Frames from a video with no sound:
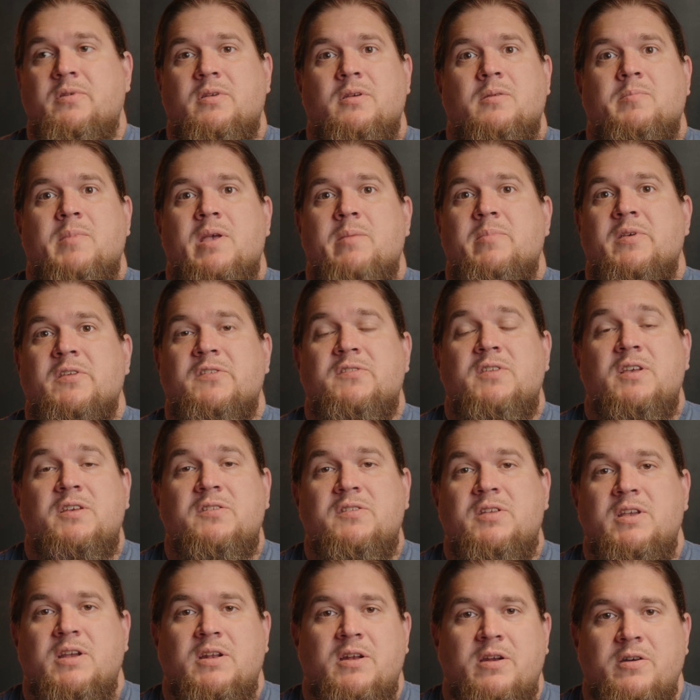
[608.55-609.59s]
to maybe
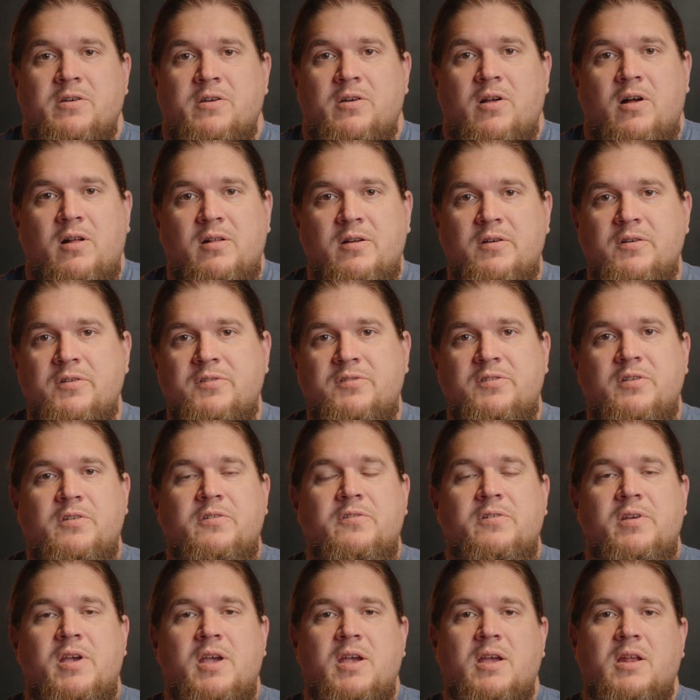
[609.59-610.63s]
$1,600 to
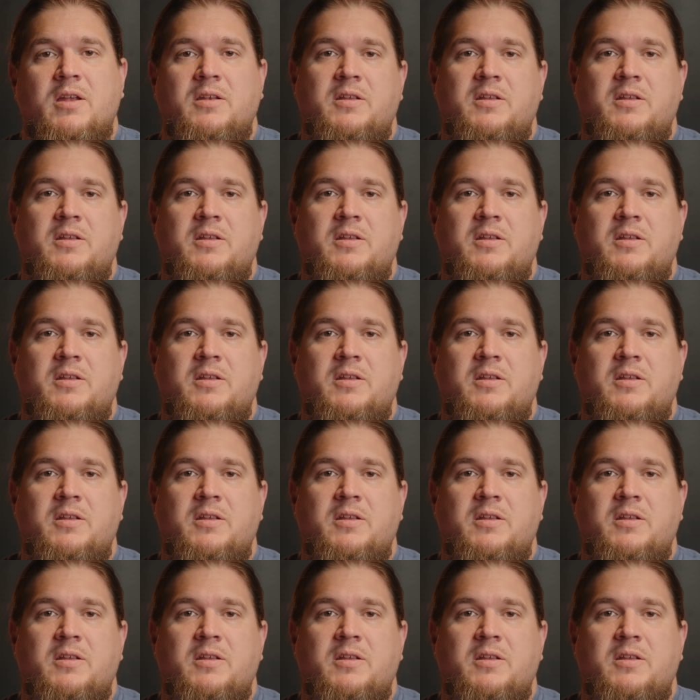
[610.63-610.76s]
create